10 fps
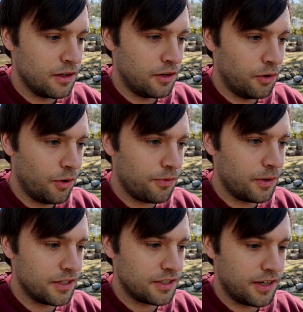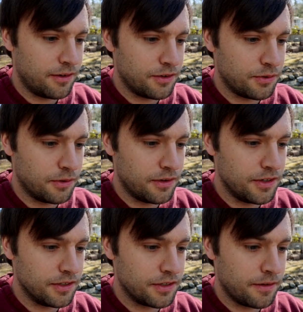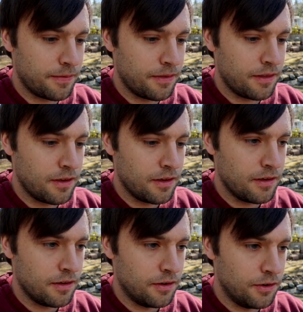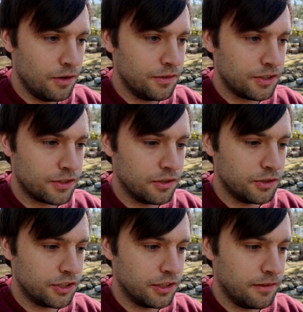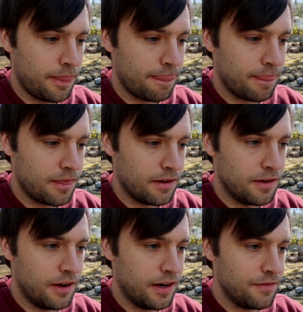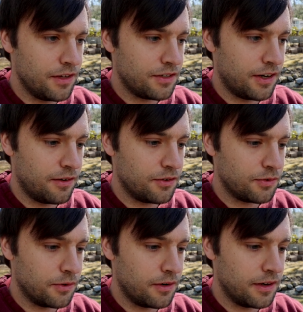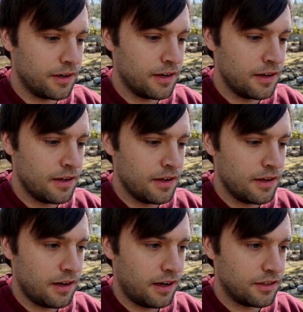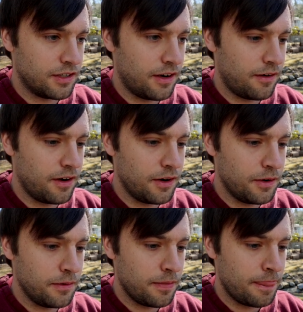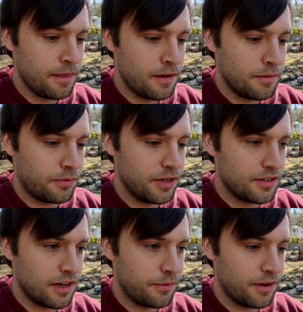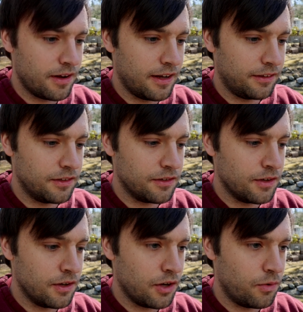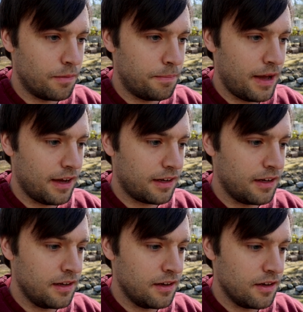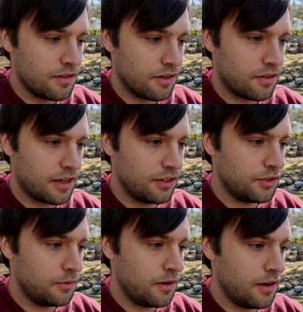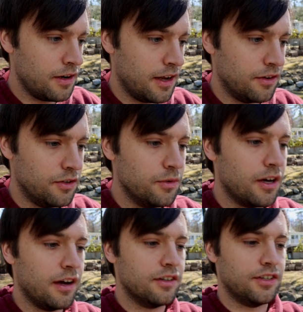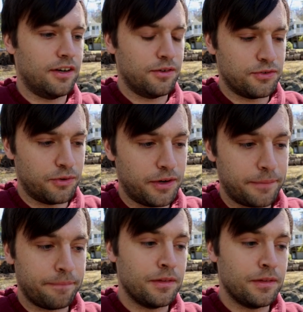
Northwest Territories, Nova Scotia, Nunavut Territory, Ontario, Prince Edward Island, Quebec, Saskatchewan, and Yukon Territory.